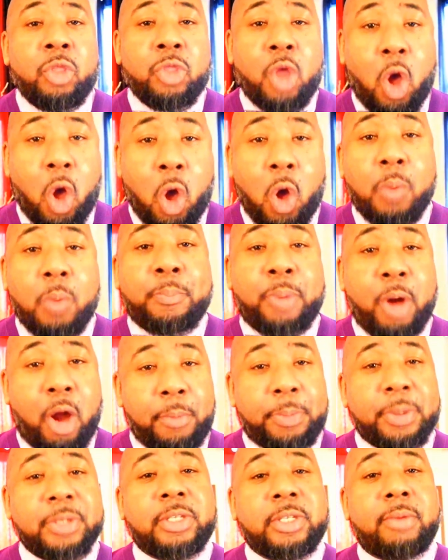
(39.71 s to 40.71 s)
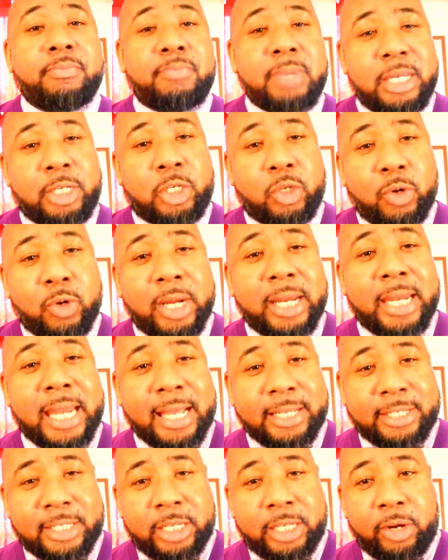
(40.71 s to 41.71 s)
The whole purpose of me doing
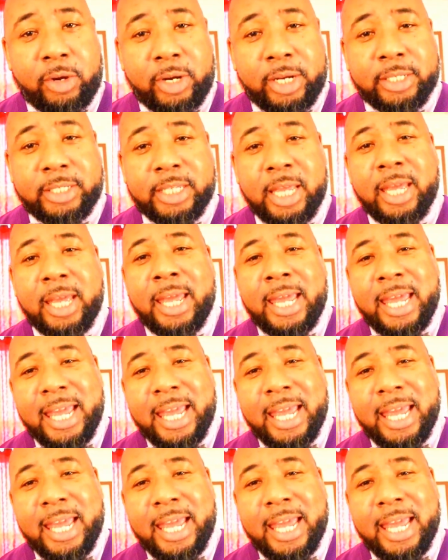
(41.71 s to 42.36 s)
that series